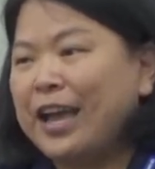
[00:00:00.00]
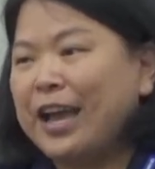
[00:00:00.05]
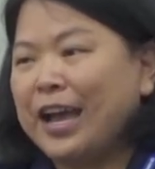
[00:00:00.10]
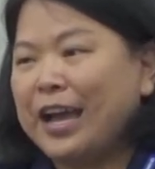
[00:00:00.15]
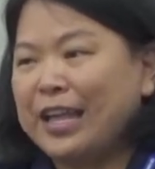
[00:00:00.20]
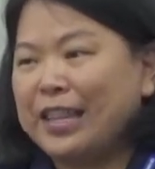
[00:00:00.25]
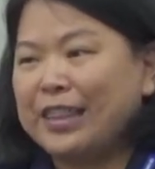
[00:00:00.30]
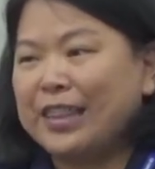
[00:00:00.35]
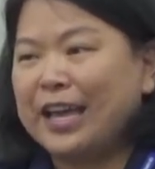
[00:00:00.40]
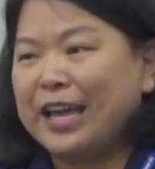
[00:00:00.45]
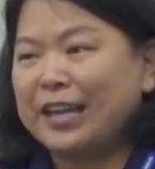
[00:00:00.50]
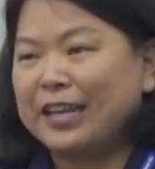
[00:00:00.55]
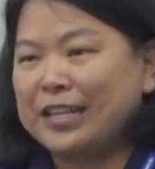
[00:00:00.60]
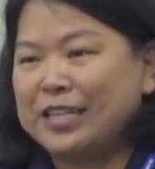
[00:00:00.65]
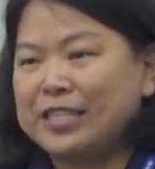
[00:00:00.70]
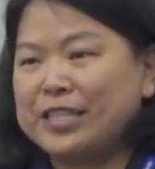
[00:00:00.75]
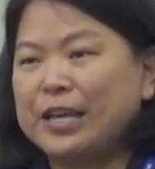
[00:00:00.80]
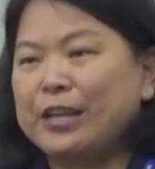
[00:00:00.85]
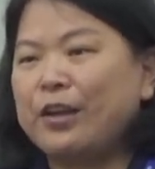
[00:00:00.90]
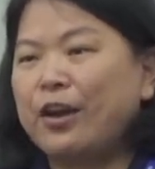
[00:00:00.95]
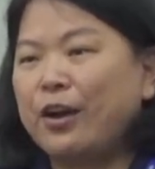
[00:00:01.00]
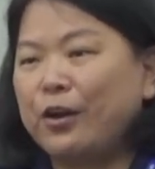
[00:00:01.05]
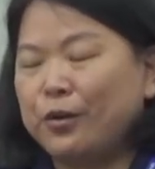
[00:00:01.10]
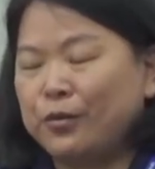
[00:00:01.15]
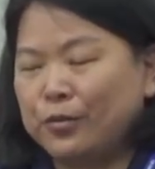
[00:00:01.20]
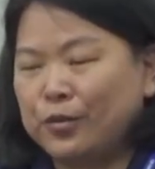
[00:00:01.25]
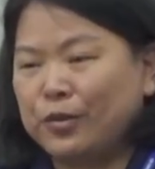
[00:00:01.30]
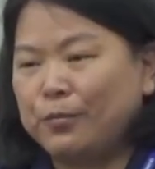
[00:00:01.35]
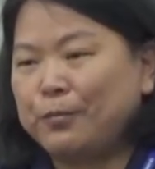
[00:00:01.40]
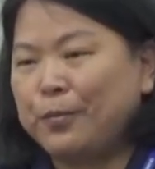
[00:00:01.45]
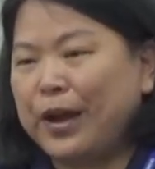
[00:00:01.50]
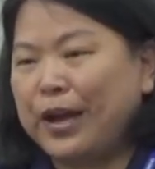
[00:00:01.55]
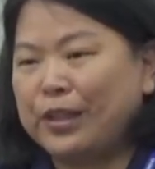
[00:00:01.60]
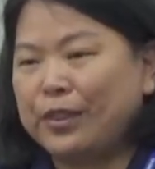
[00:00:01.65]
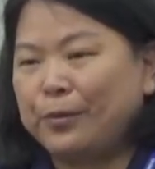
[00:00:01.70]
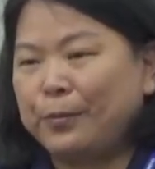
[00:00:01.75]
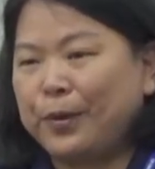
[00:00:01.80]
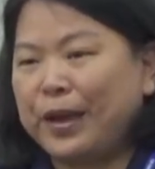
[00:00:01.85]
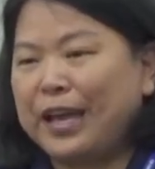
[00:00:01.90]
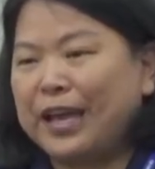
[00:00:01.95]
And then he said, oh, by
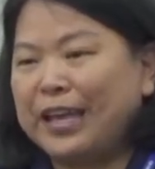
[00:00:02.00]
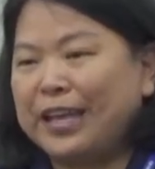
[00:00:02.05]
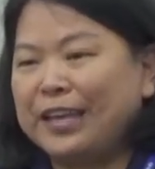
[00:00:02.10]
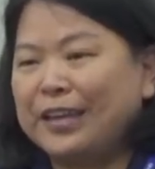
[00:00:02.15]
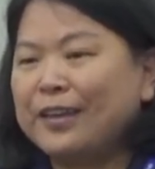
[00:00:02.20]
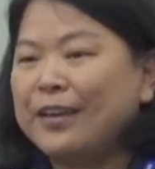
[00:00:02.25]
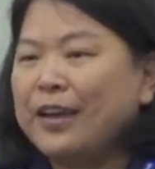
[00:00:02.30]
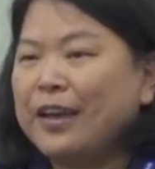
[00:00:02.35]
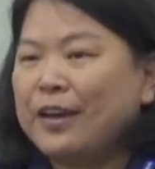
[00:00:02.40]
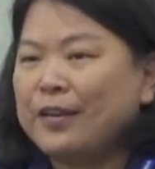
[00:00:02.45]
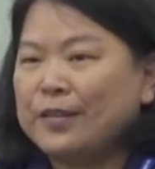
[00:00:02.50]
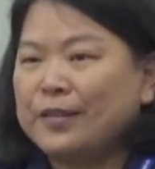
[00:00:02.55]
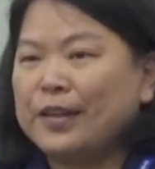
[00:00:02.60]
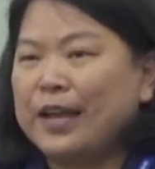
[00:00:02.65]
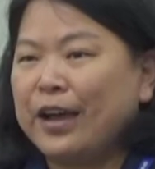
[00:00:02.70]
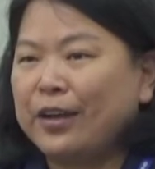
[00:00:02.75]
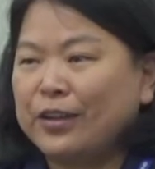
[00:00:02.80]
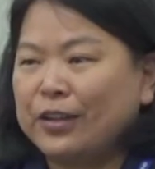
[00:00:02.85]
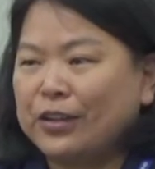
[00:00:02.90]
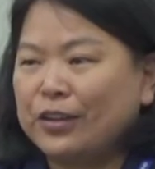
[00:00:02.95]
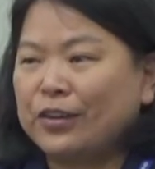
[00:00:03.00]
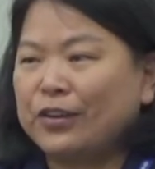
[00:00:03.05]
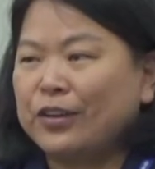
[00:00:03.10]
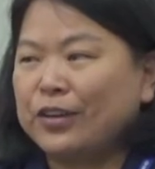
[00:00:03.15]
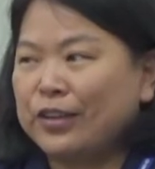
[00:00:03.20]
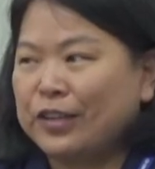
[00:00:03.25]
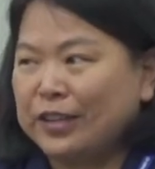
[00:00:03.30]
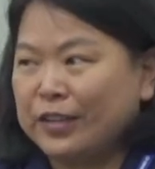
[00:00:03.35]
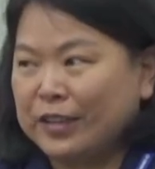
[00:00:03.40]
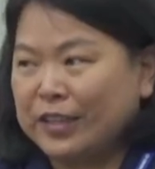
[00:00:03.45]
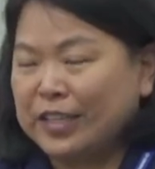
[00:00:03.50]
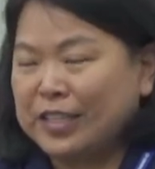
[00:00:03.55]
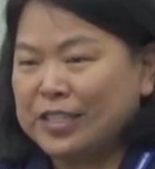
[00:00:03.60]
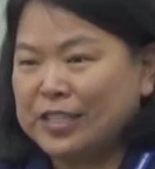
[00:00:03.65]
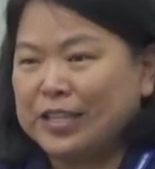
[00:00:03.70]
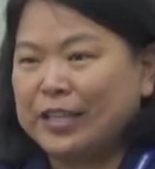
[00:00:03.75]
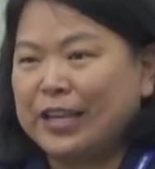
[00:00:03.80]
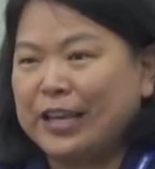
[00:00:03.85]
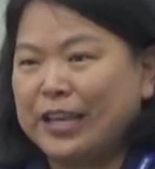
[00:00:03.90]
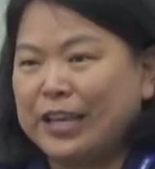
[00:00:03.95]
the way, now that you're
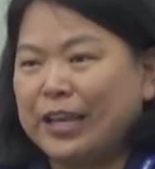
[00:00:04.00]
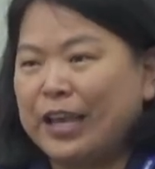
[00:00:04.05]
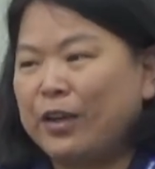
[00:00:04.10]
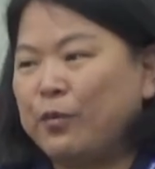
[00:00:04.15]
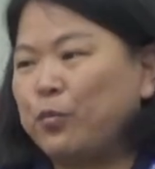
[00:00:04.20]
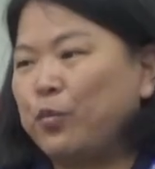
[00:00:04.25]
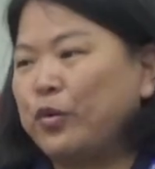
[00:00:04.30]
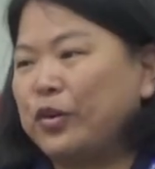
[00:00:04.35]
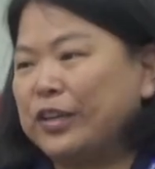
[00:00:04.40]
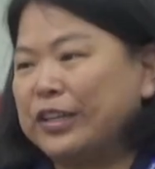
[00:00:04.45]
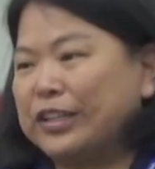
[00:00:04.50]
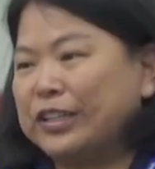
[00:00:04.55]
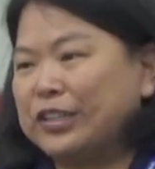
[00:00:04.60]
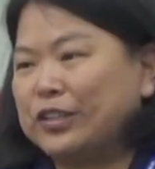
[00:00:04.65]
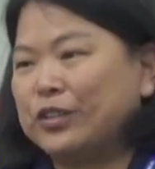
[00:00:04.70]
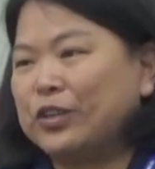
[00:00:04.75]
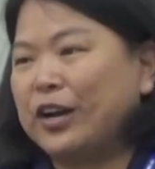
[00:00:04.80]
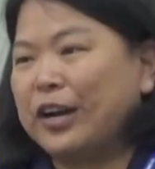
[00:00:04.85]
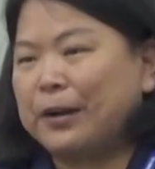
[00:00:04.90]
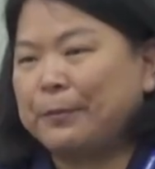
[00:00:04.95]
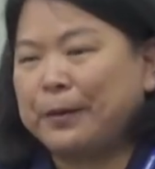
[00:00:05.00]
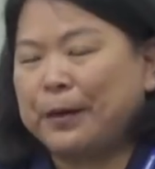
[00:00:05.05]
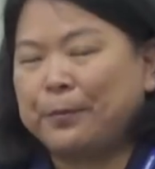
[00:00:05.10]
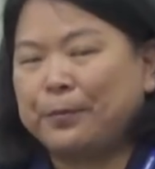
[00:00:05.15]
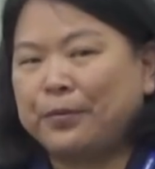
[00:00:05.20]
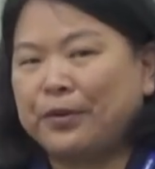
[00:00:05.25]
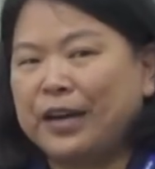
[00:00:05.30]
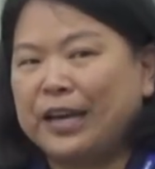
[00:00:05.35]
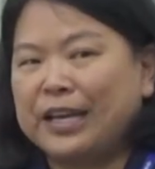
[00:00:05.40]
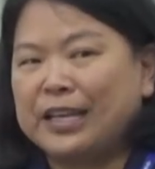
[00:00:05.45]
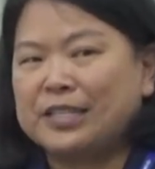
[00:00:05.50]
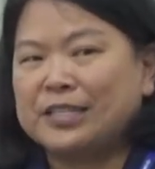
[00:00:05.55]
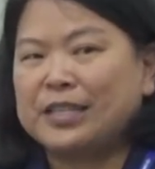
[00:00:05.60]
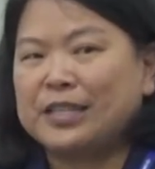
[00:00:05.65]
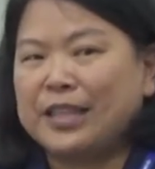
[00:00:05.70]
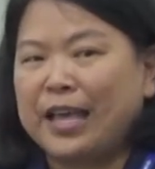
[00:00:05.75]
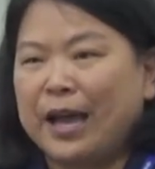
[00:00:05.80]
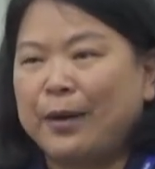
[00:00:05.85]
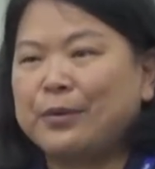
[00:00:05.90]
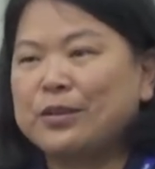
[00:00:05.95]
listening and willing to talk about price,
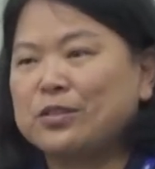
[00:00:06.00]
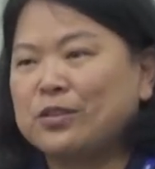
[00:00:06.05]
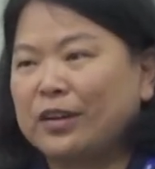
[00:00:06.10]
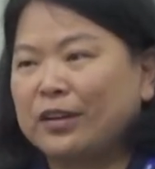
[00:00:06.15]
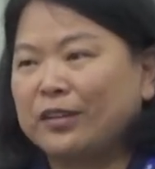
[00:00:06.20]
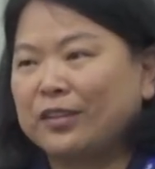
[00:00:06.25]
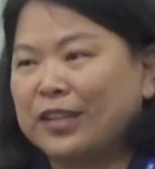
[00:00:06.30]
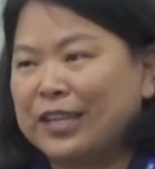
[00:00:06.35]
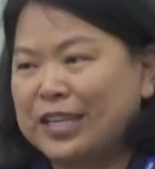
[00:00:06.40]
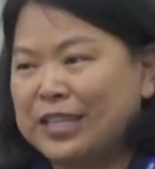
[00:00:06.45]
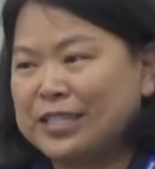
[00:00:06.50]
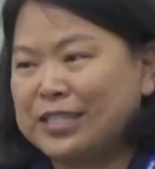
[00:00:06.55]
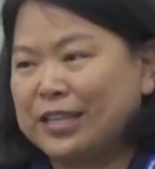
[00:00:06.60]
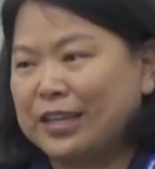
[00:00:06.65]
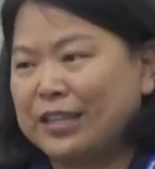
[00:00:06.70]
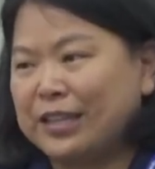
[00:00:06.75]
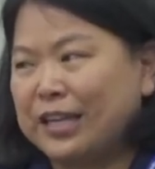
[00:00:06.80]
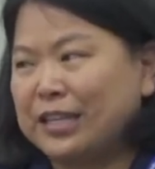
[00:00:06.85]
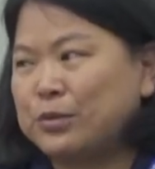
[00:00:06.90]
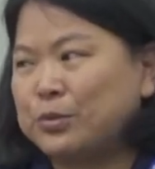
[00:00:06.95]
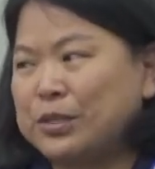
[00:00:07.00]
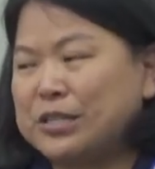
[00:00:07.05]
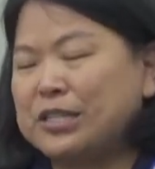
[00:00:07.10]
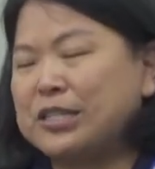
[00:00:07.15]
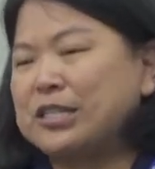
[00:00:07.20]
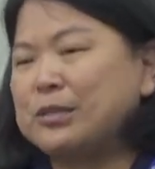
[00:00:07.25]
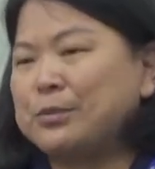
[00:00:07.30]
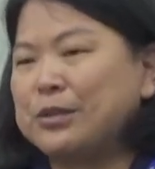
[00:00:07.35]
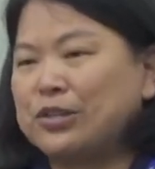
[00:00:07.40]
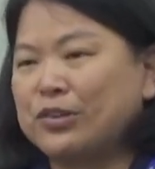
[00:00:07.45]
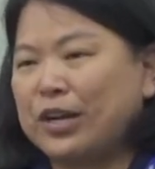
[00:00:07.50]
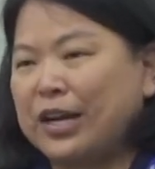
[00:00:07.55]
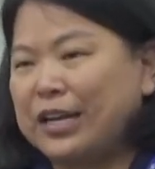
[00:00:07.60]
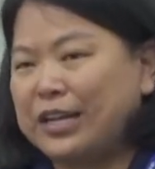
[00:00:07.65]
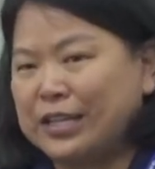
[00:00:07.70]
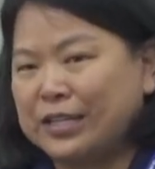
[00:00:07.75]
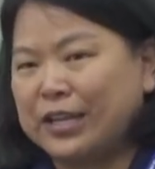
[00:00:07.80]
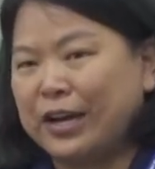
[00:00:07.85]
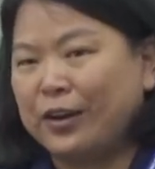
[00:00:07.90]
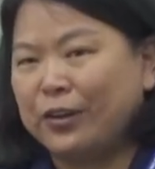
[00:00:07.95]
that was all Lisa, and that's what she's been trying
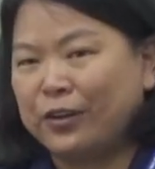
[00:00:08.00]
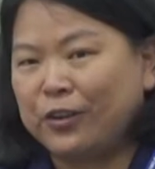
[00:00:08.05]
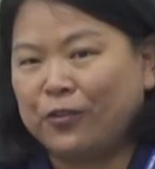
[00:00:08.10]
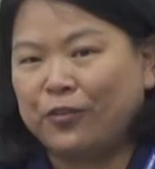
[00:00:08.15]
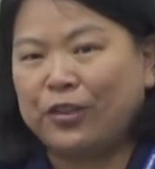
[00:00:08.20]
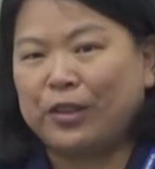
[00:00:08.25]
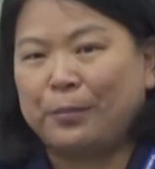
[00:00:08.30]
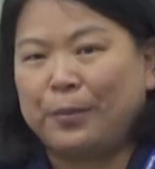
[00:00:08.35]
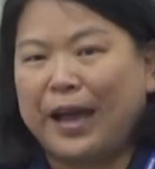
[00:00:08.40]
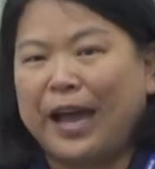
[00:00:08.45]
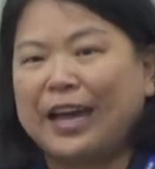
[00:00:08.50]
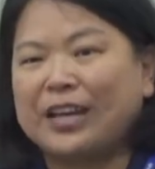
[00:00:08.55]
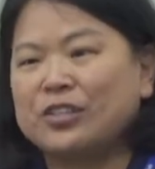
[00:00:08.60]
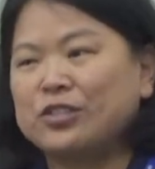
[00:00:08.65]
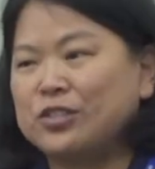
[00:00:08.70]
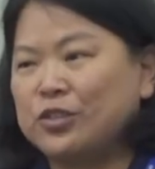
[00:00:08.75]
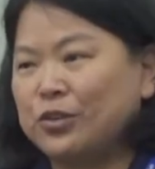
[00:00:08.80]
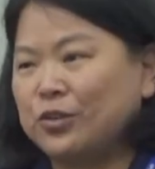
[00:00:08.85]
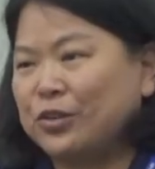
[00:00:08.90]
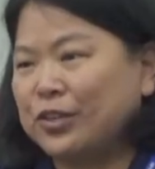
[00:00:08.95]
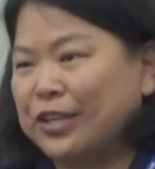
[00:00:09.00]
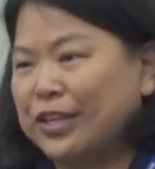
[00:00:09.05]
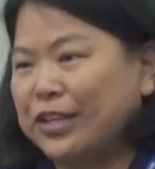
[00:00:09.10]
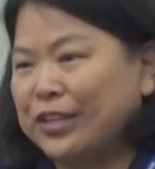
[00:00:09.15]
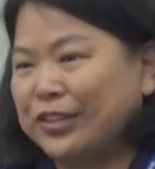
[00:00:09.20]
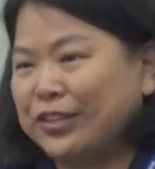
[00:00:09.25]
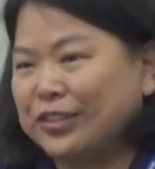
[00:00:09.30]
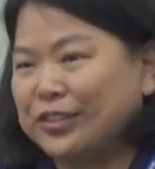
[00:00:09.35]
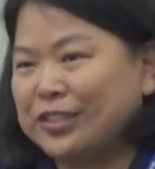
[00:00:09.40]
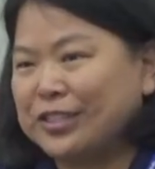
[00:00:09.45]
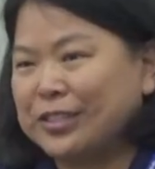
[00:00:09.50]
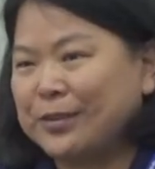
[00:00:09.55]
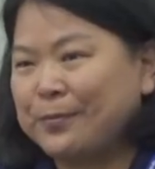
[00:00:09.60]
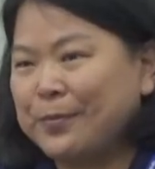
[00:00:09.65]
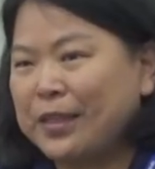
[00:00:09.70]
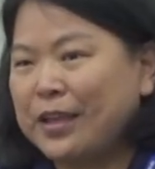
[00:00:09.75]
to tell you for the past two years.